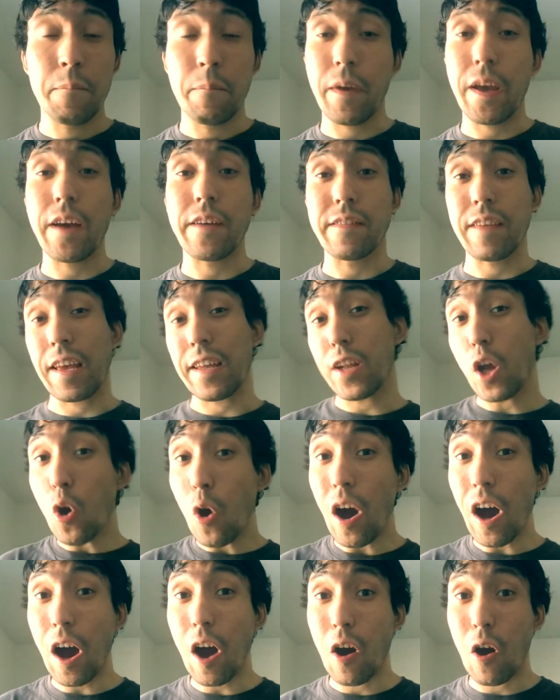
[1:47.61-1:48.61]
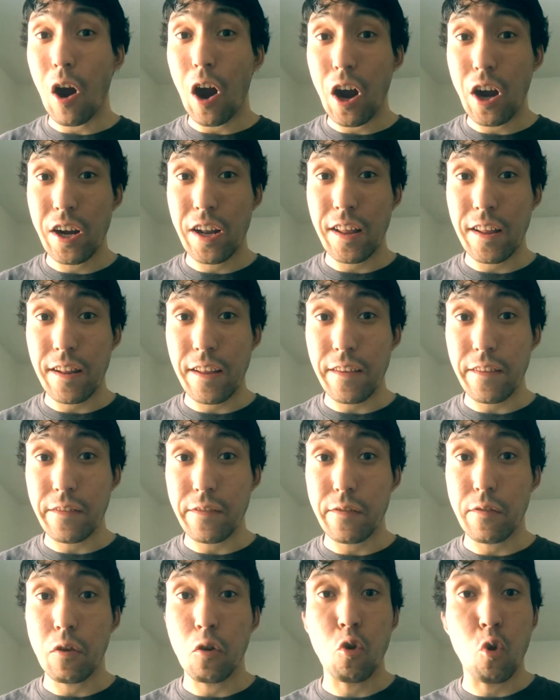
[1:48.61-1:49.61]
because I know how hard it
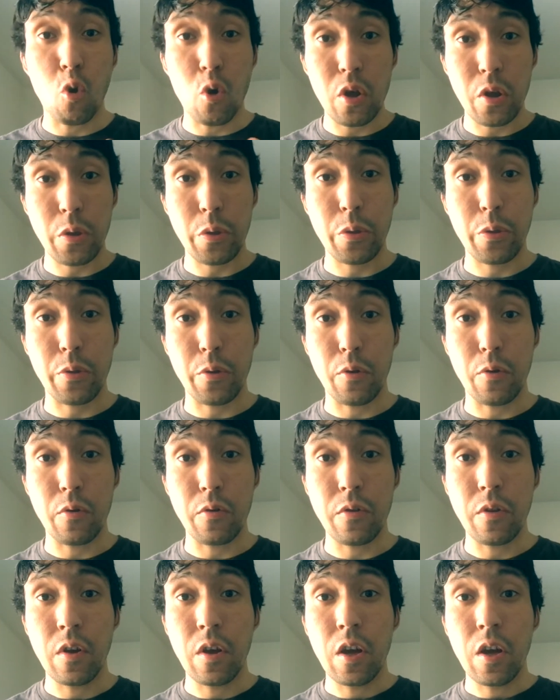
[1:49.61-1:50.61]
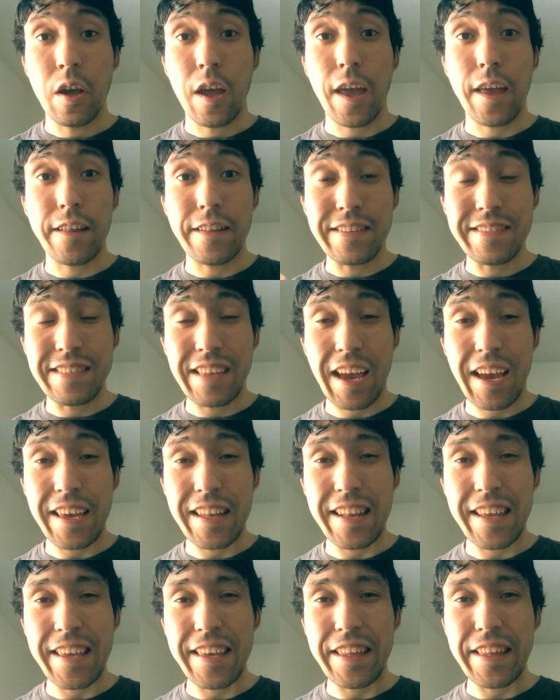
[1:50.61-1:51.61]
is going through
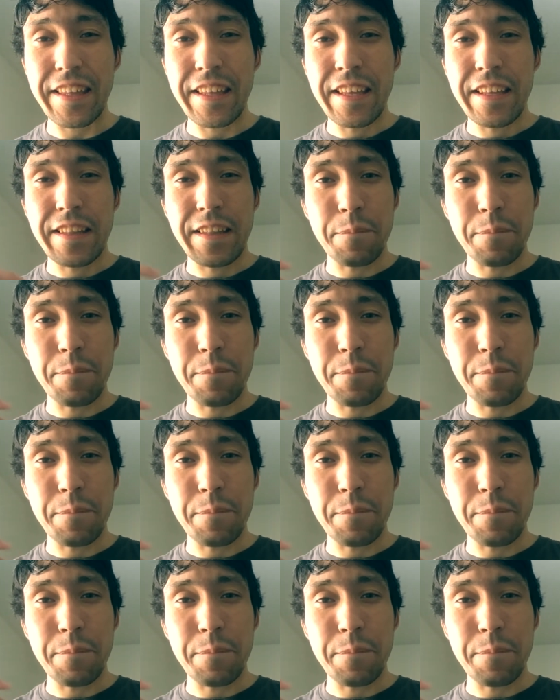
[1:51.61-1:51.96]
anxiety,